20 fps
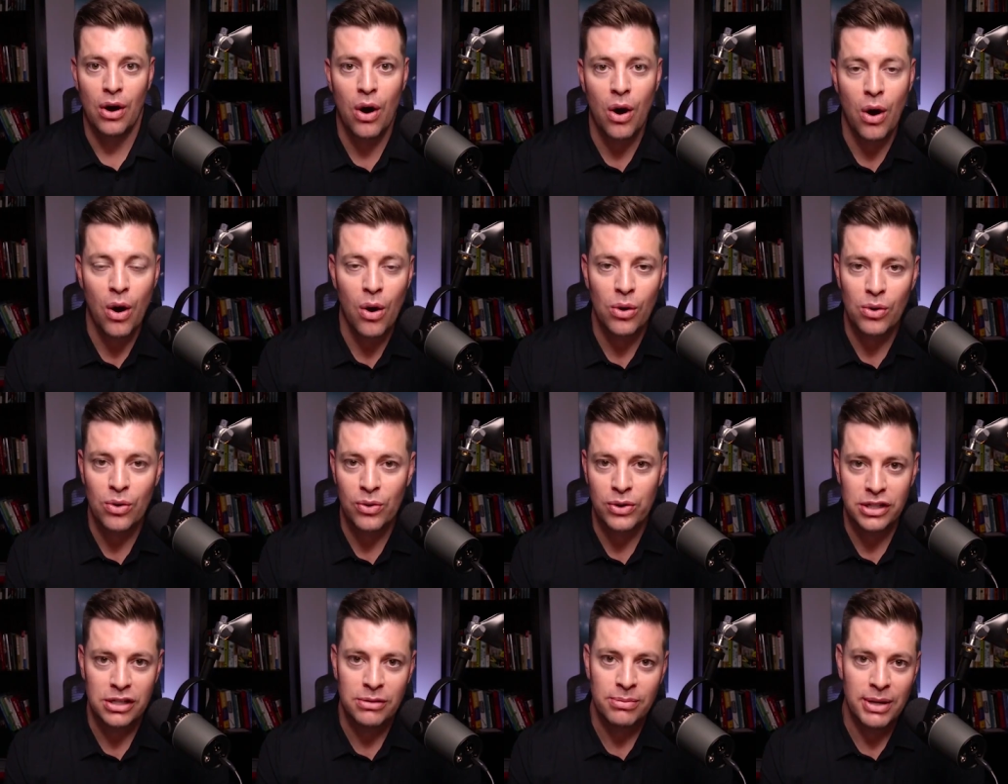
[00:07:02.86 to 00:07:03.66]
all
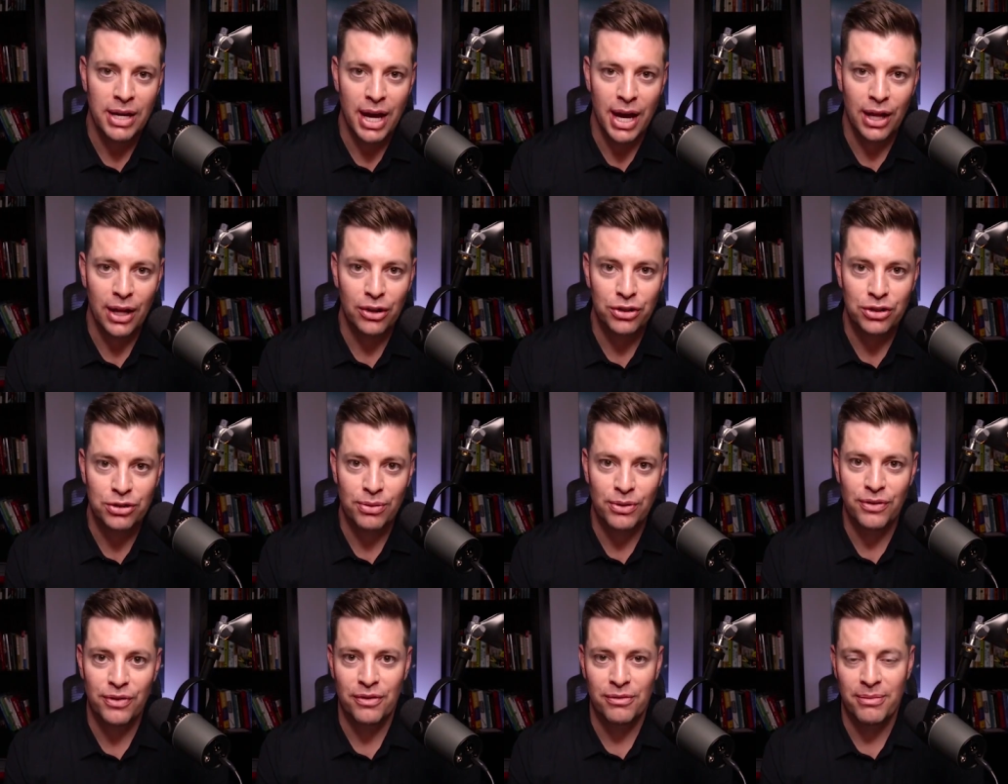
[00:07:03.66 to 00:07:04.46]
going to be
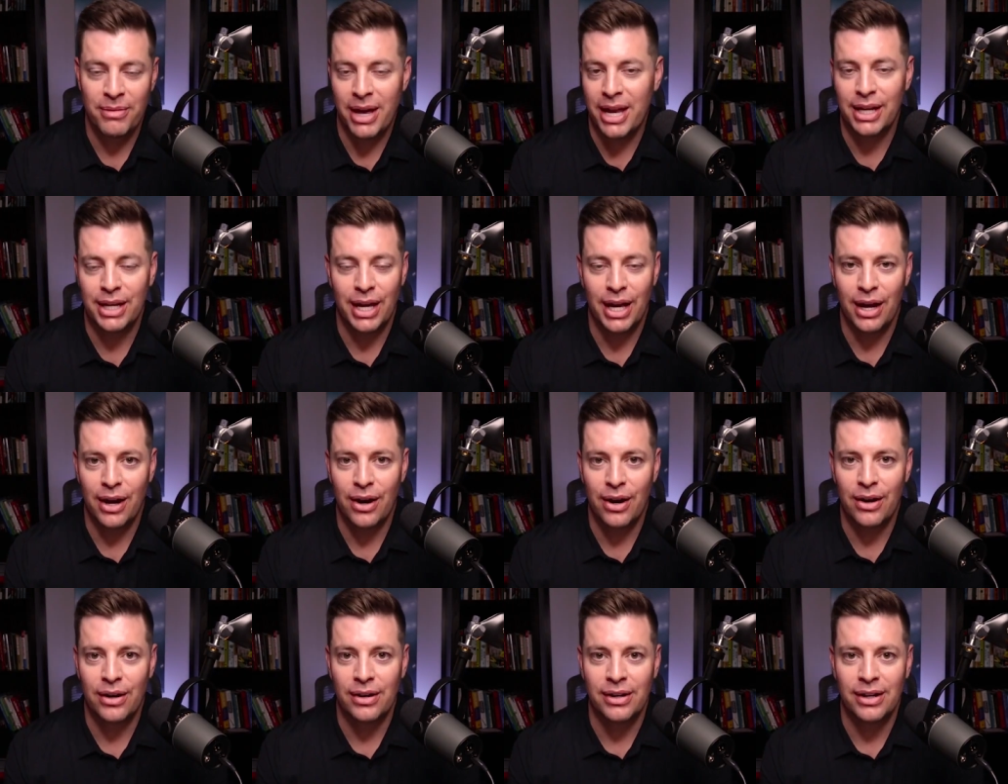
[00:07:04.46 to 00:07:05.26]
eligible for
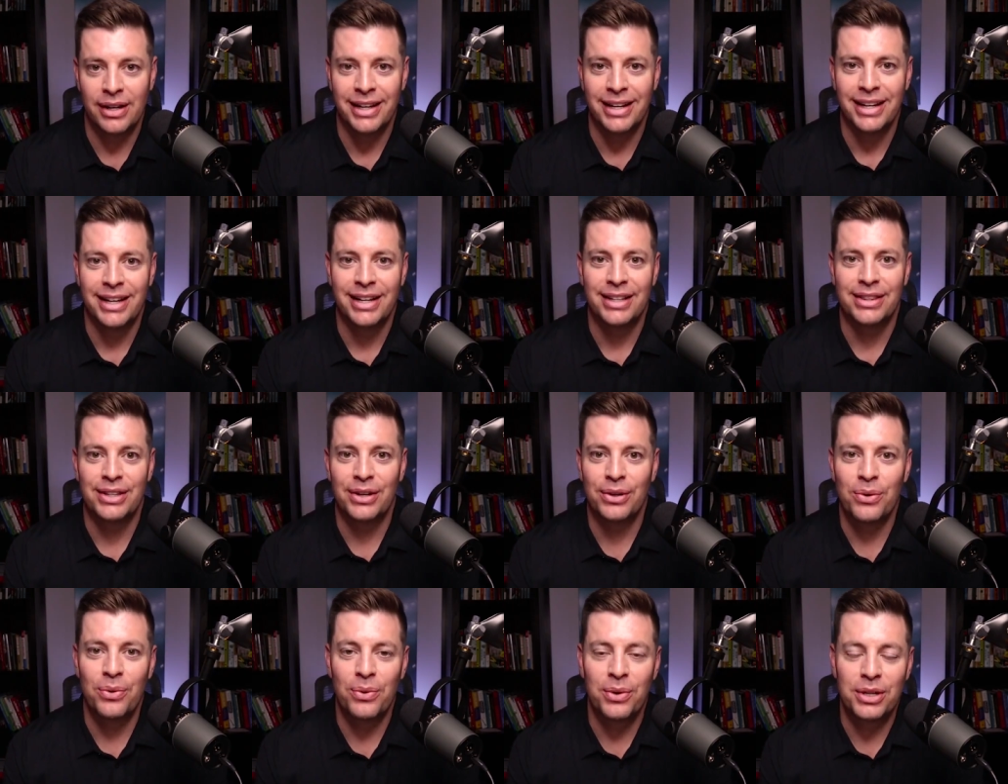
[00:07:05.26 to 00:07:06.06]
Medicare.
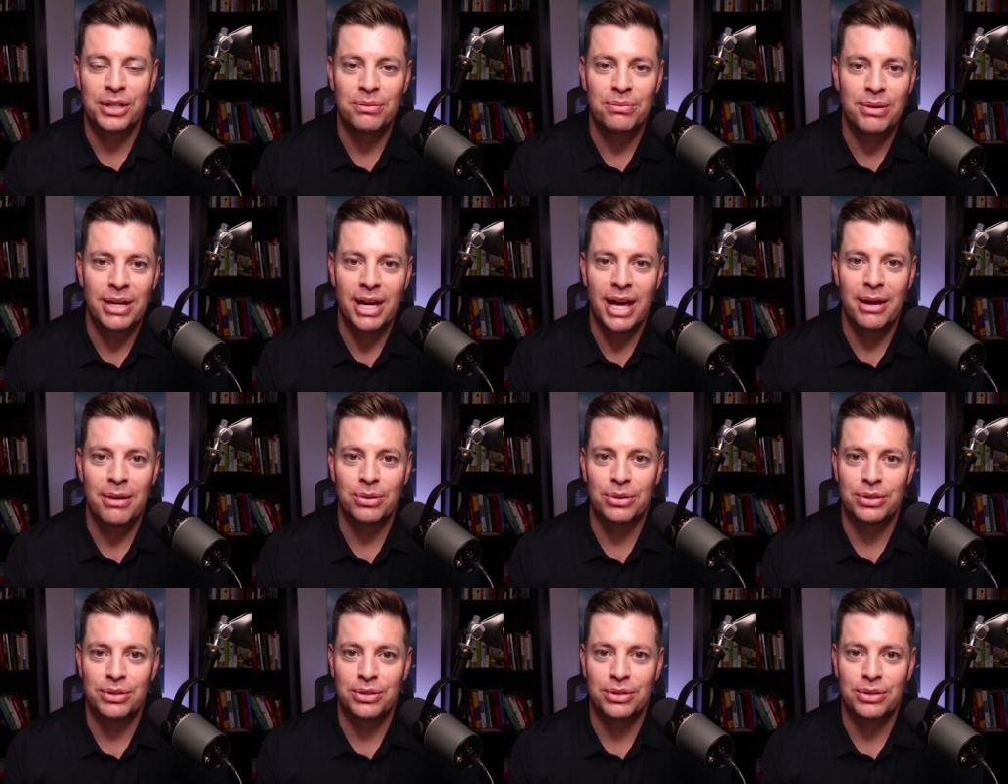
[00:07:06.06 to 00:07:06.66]
They're going to be able